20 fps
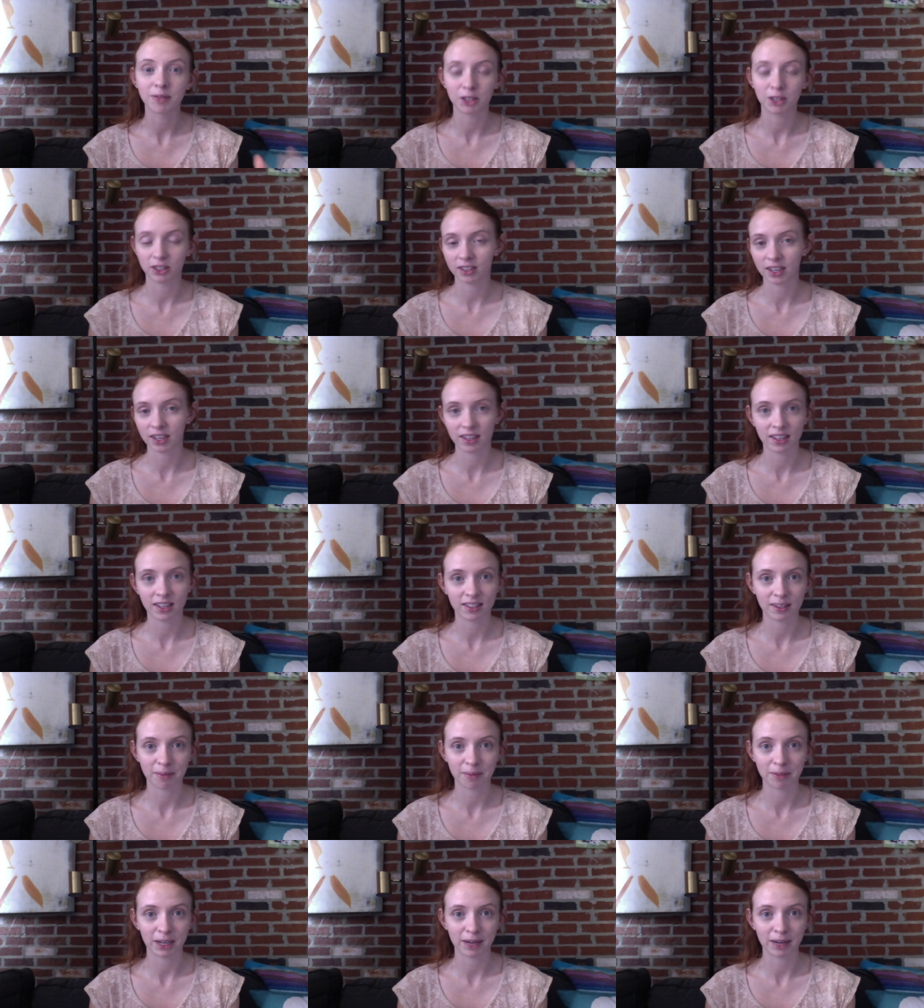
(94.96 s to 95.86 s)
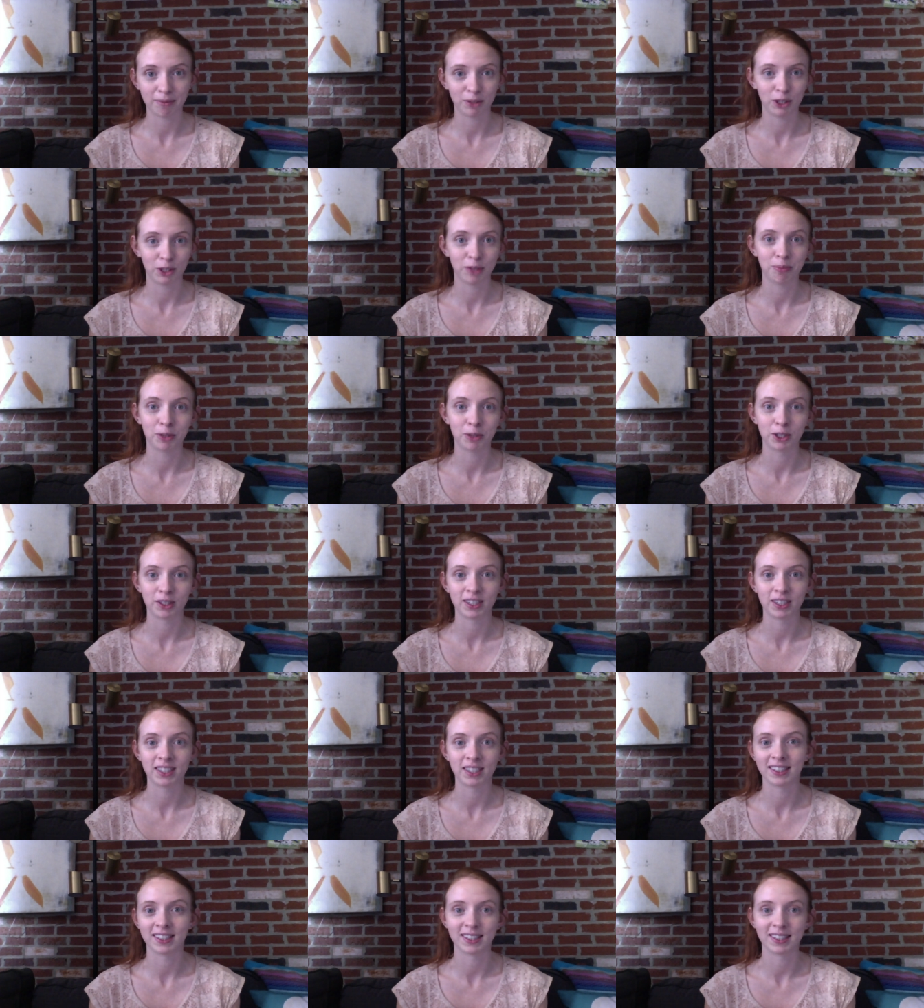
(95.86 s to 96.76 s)
She said that sometimes she
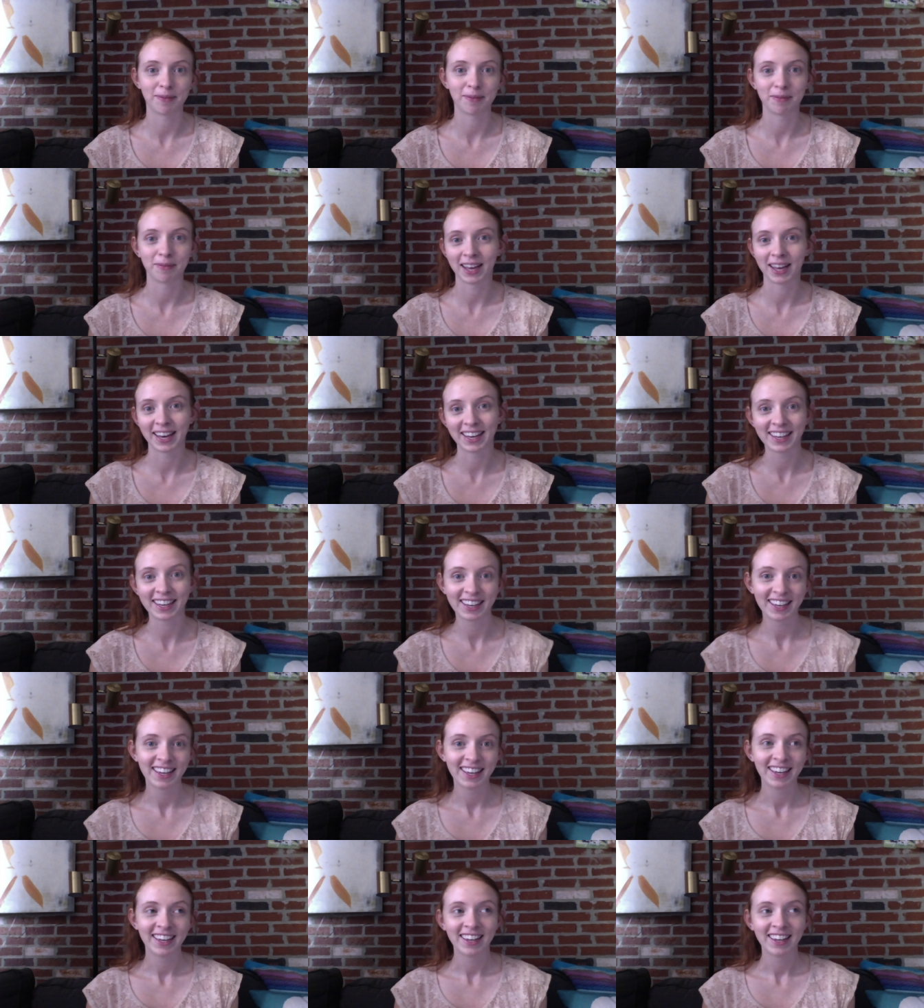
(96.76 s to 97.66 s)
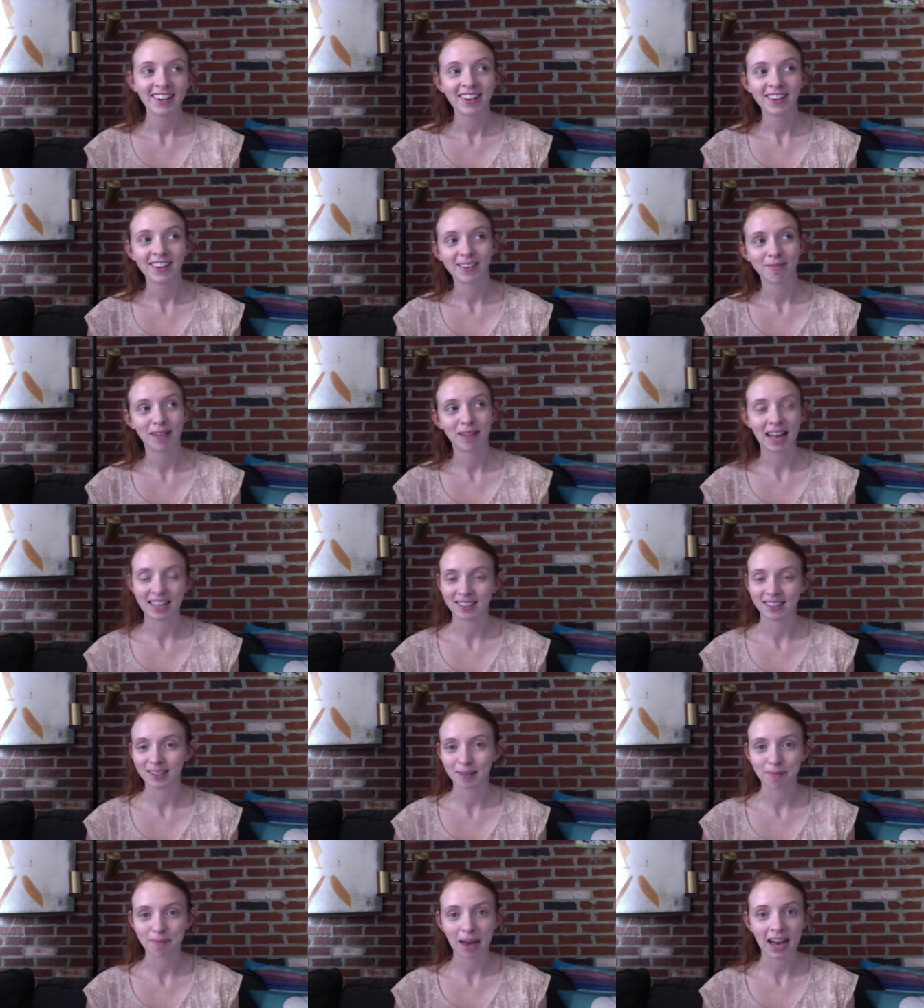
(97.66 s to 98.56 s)
puts in some like
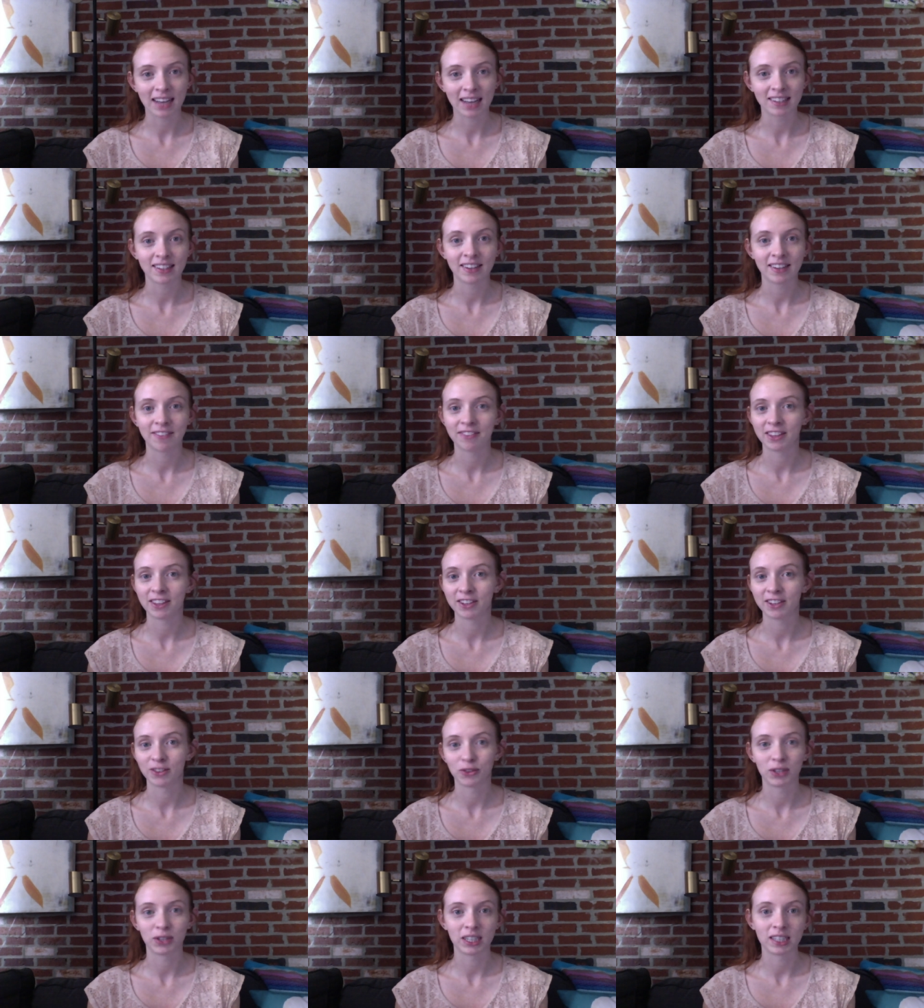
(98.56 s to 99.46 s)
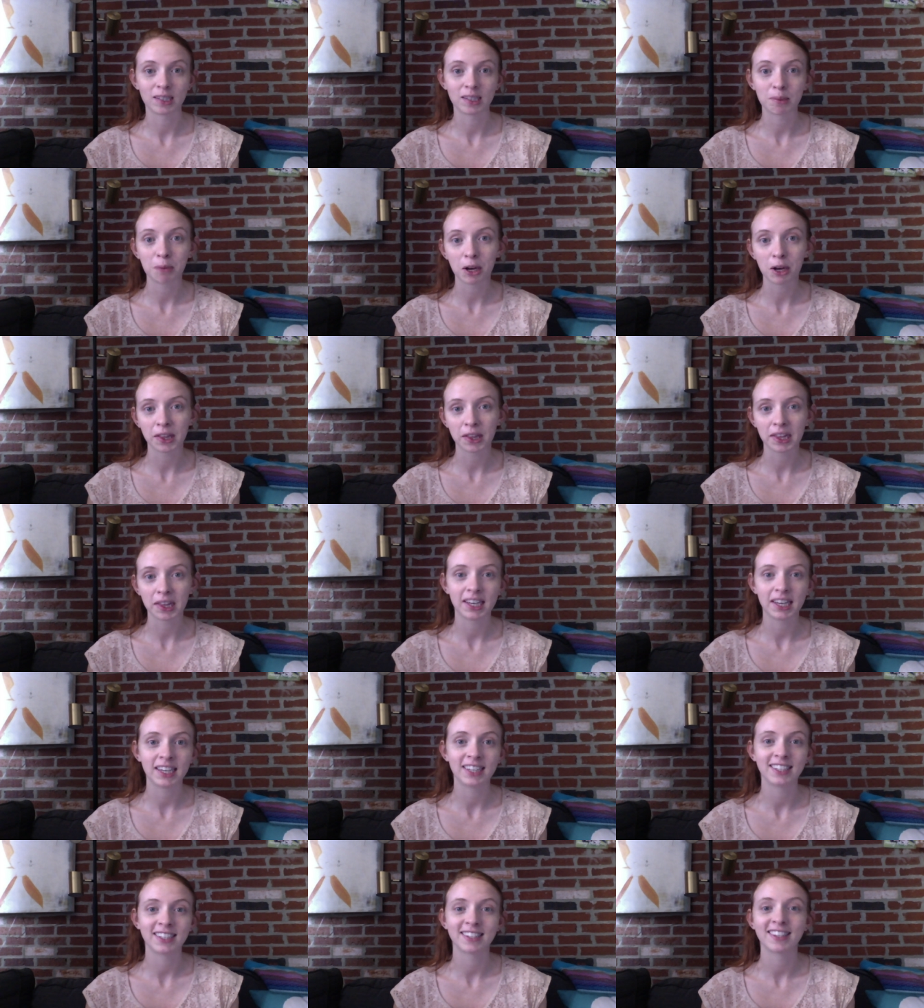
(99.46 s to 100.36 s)
plastic bags if there's really small
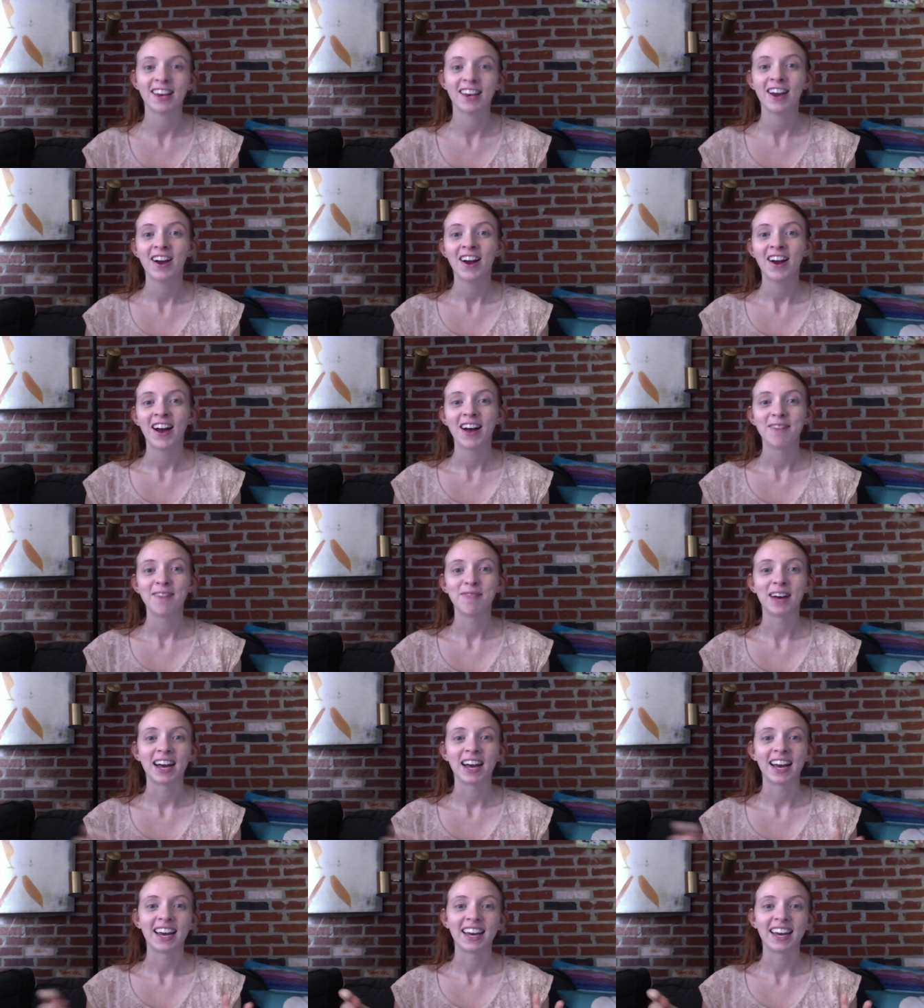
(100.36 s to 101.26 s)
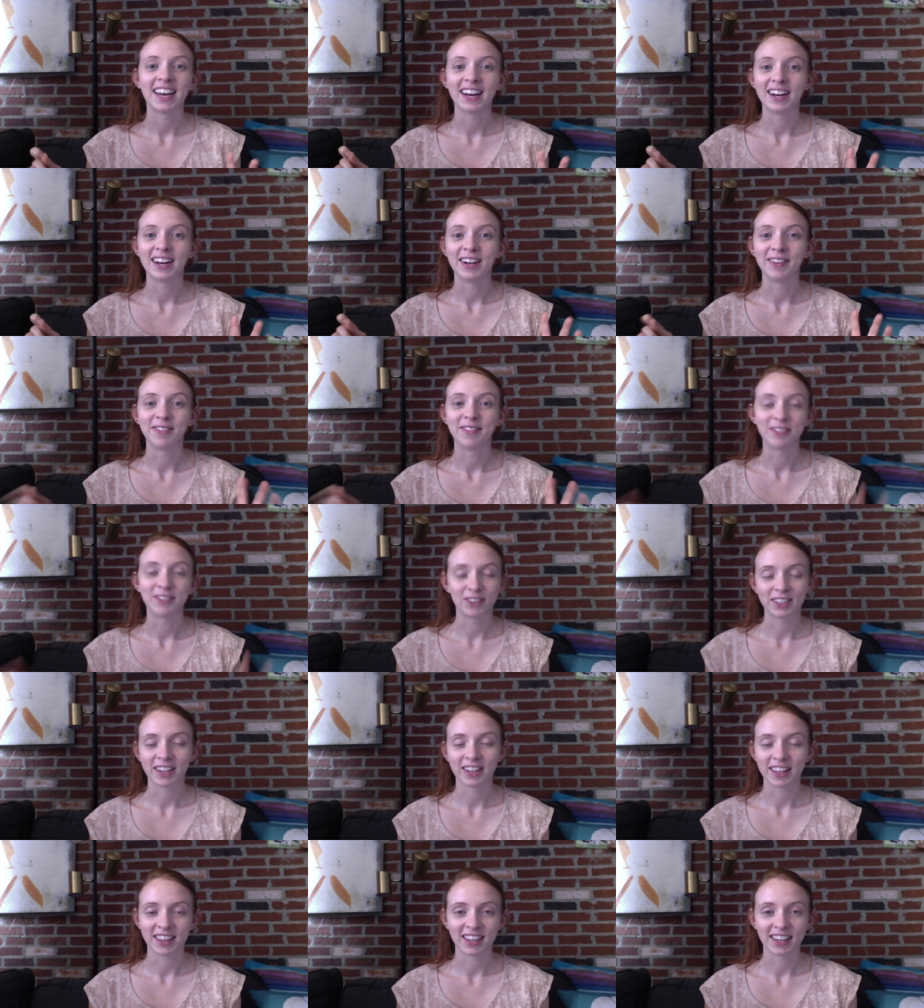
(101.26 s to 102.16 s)
things, but
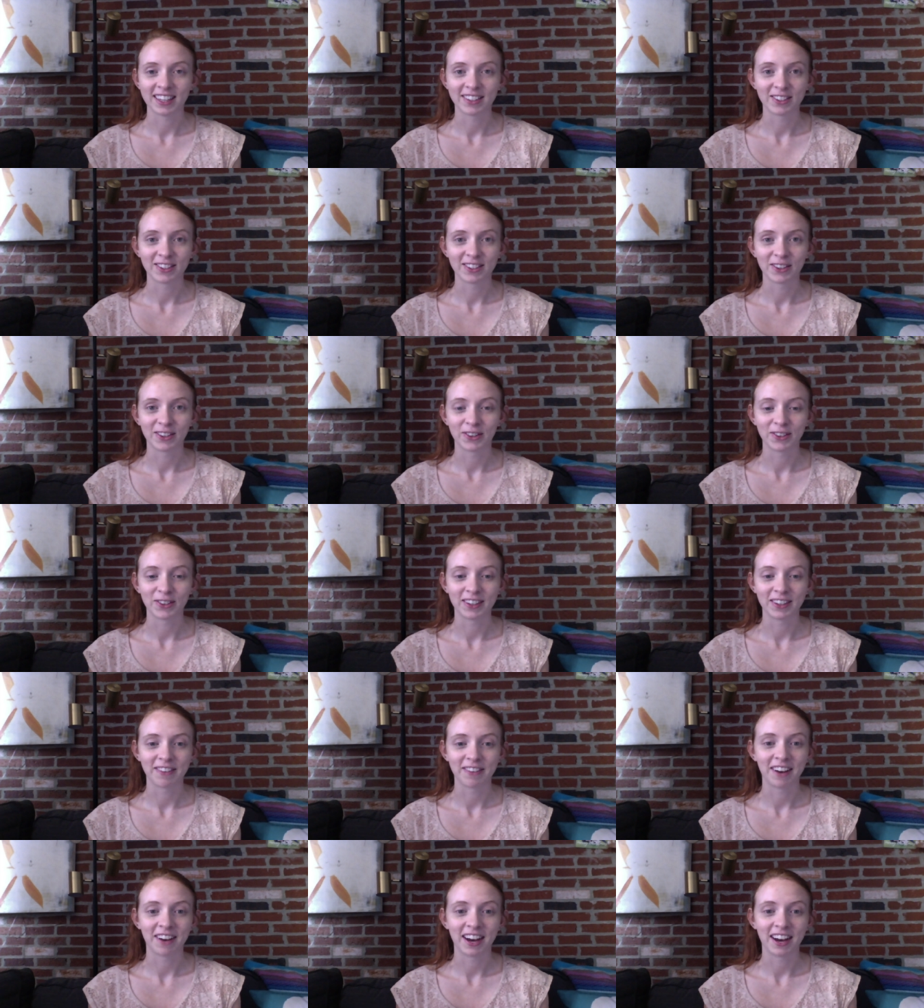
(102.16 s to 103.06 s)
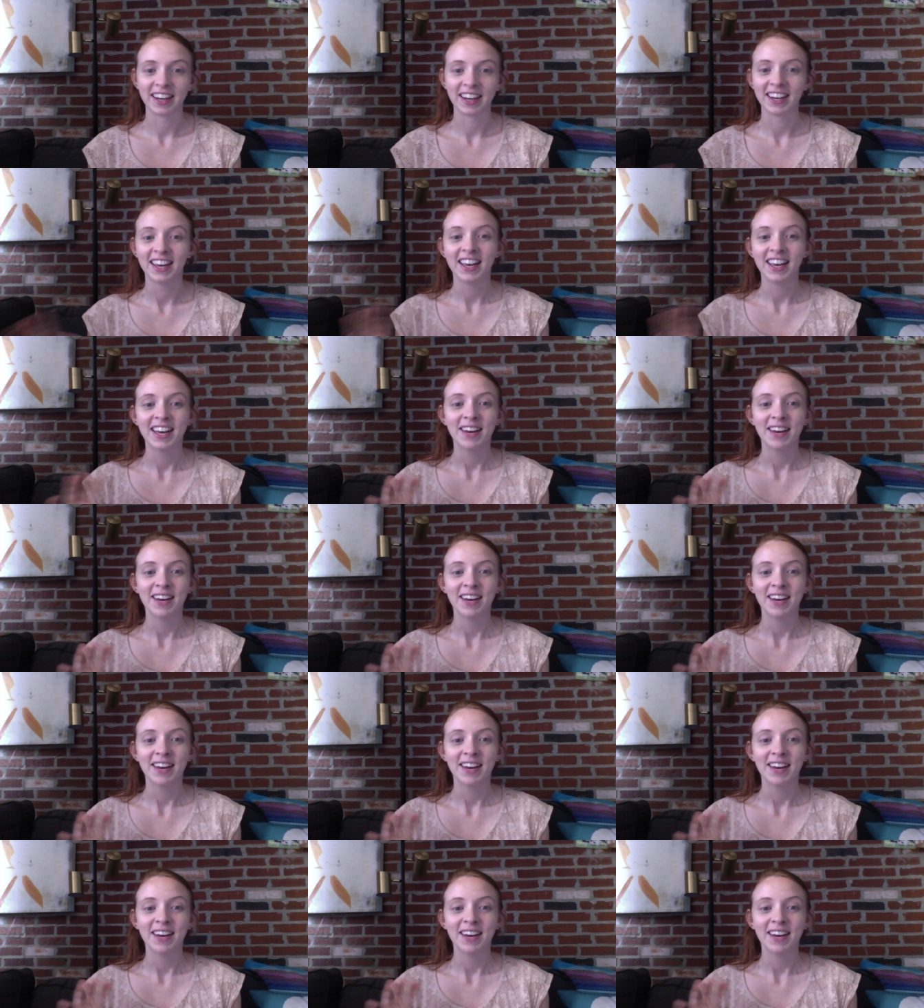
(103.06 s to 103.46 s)
which I think is totally fine.